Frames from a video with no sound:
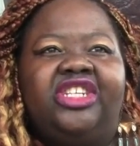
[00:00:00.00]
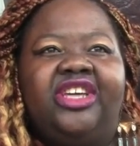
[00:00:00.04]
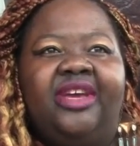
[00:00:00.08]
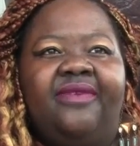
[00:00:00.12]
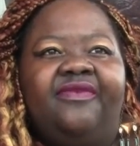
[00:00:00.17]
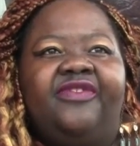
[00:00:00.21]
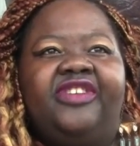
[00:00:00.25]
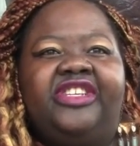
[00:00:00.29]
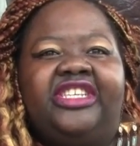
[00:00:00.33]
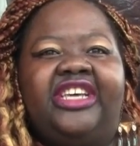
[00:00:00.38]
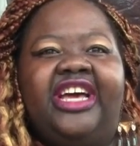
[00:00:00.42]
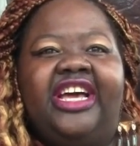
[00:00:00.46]
to
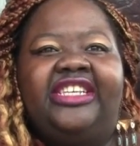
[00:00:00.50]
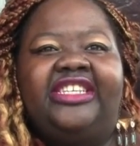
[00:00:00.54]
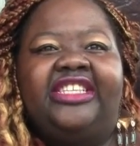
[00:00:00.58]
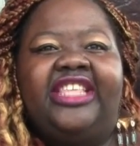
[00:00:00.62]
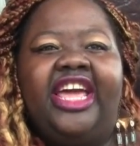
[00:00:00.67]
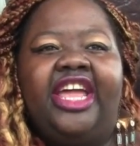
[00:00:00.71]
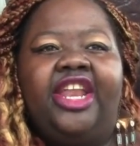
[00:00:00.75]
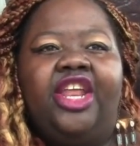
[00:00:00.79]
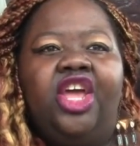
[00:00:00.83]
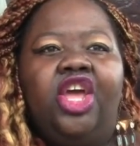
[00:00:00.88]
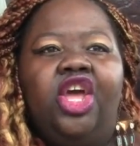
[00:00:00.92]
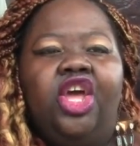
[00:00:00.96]
emphasize
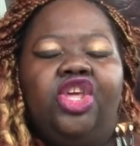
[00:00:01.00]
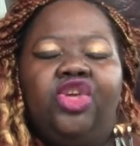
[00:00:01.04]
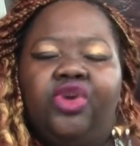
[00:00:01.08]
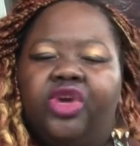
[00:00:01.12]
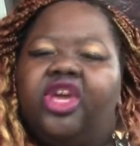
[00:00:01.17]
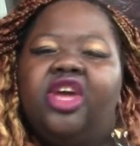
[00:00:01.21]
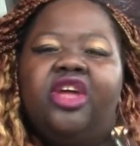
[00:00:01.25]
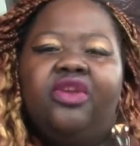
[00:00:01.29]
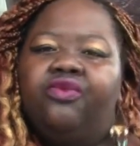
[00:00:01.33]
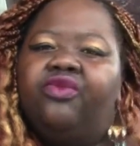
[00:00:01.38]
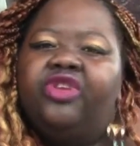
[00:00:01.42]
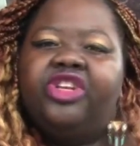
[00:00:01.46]
that you
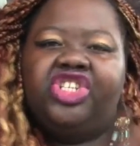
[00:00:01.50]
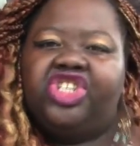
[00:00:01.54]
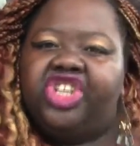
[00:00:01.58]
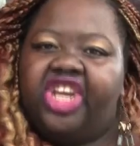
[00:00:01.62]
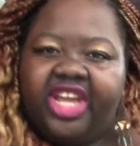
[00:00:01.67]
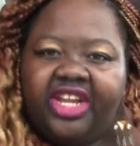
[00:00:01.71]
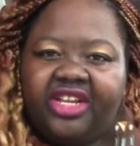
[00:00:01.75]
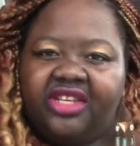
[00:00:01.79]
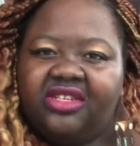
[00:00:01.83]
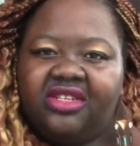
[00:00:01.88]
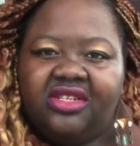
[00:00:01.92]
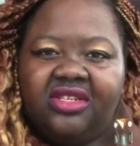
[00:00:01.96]
can
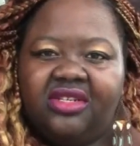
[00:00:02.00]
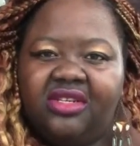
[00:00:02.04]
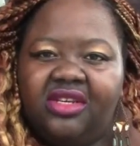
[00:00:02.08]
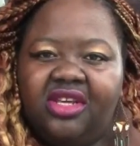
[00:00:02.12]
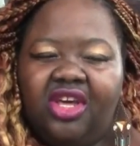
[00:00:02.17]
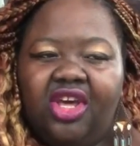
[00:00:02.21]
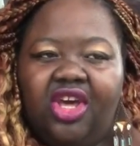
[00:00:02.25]
reject.